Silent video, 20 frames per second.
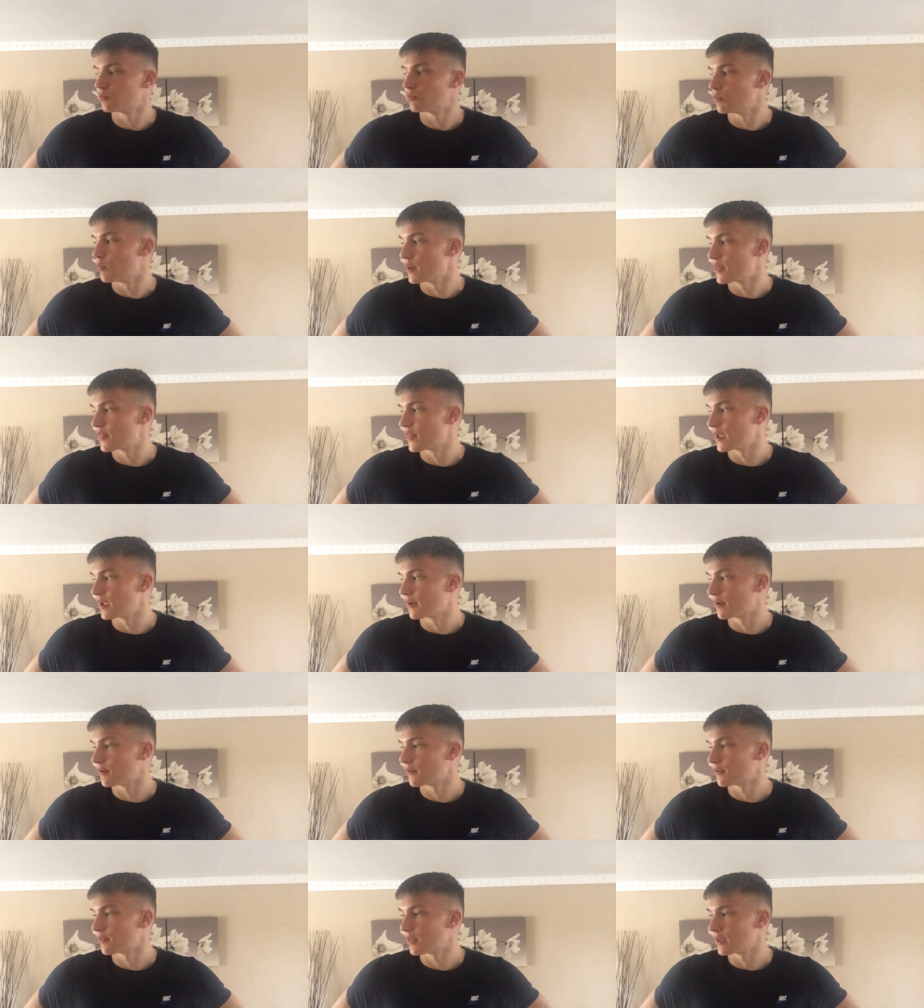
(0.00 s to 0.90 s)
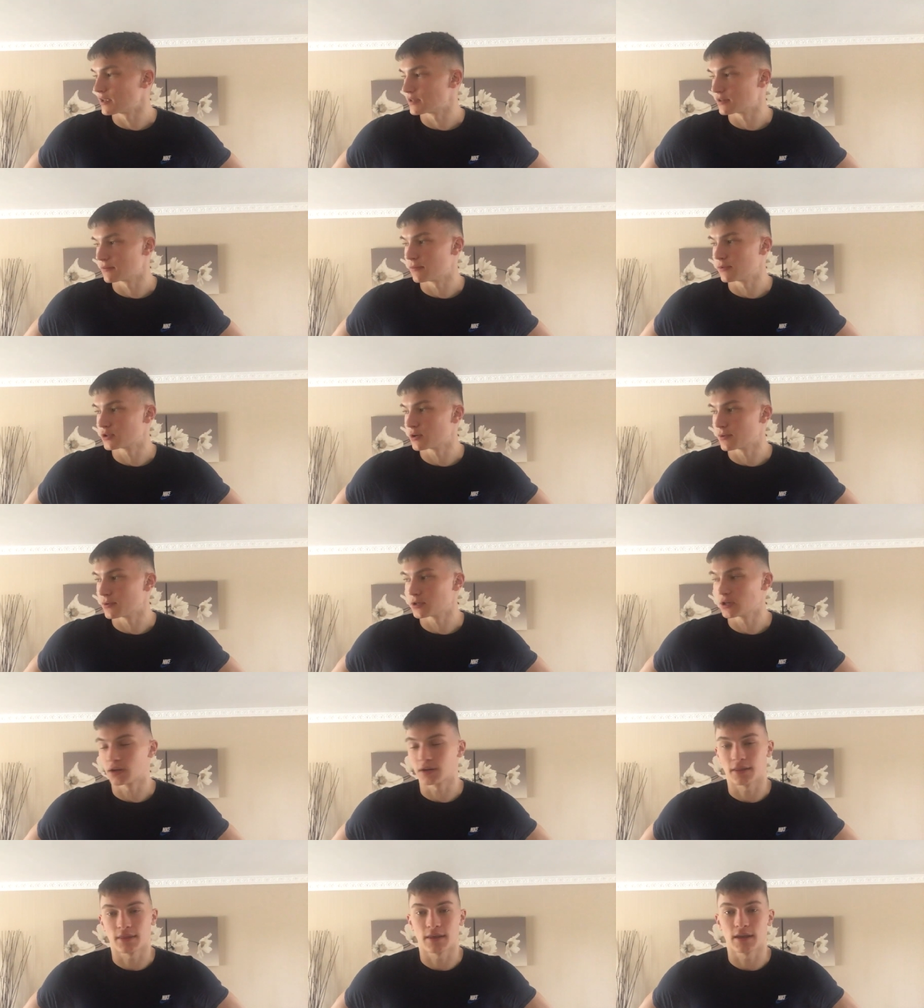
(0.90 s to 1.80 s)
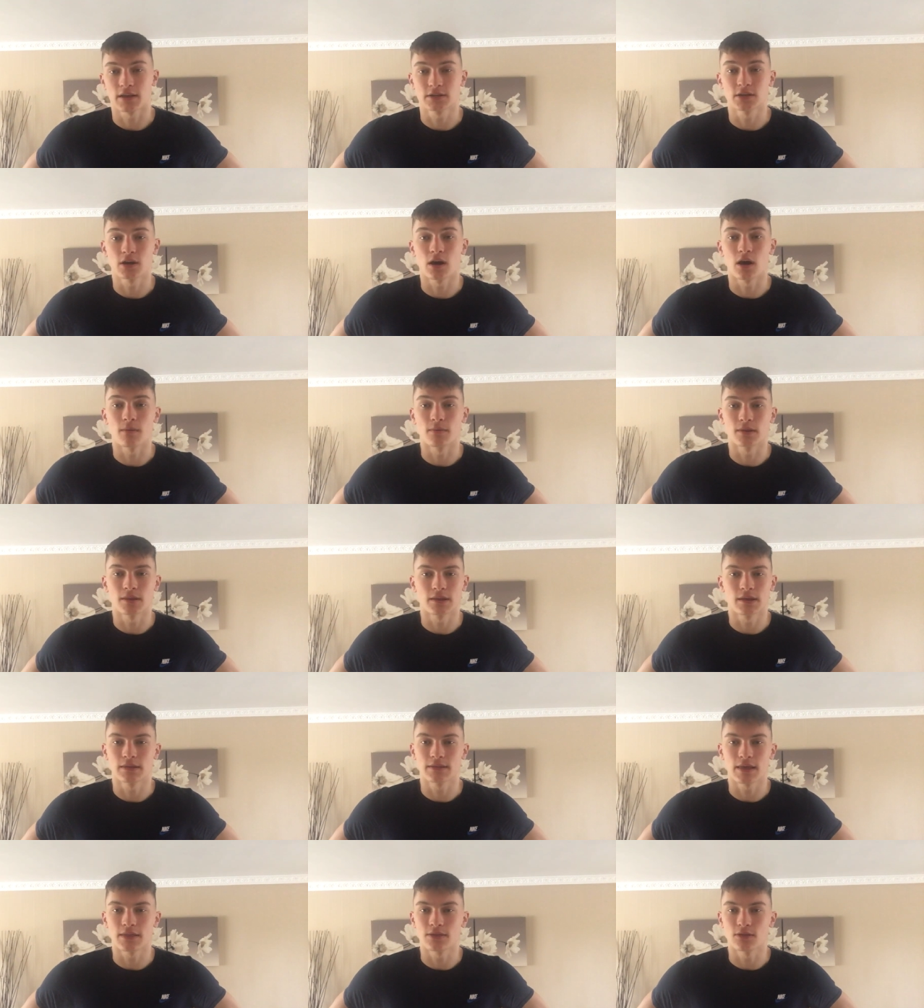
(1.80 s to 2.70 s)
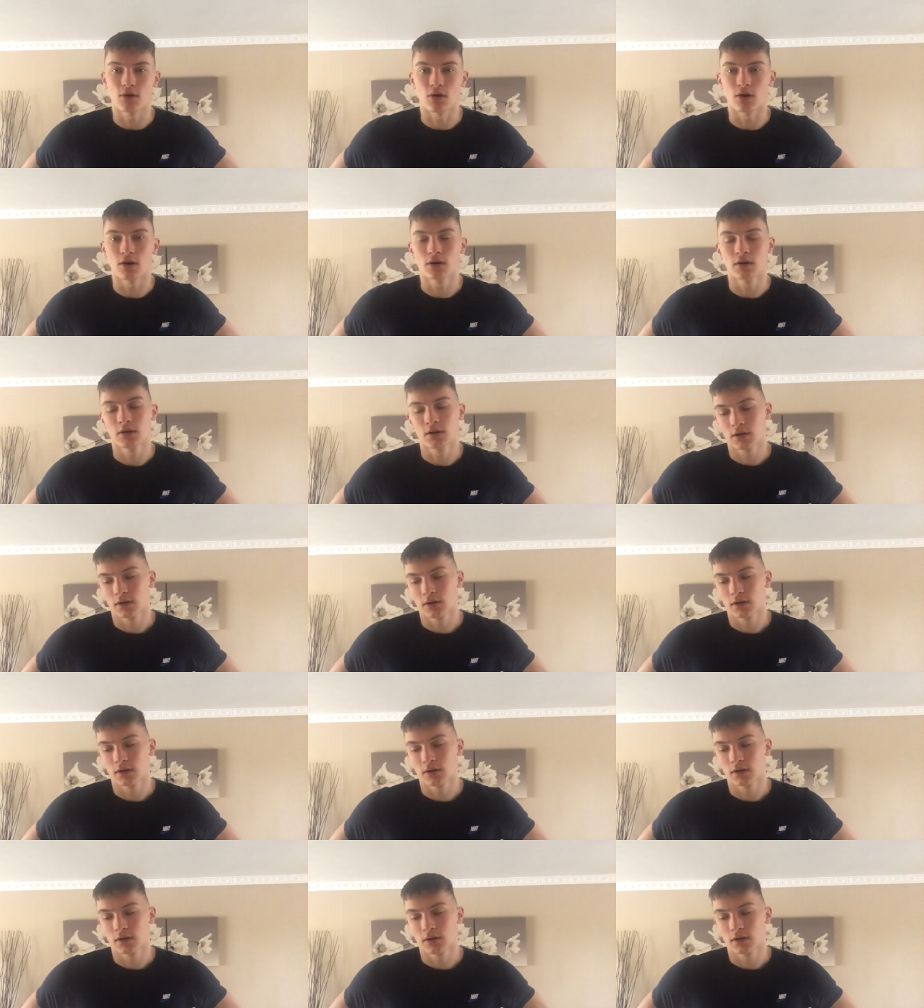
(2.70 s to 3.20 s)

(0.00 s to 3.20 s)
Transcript: we think things are so much harder than they actually are, but they're not.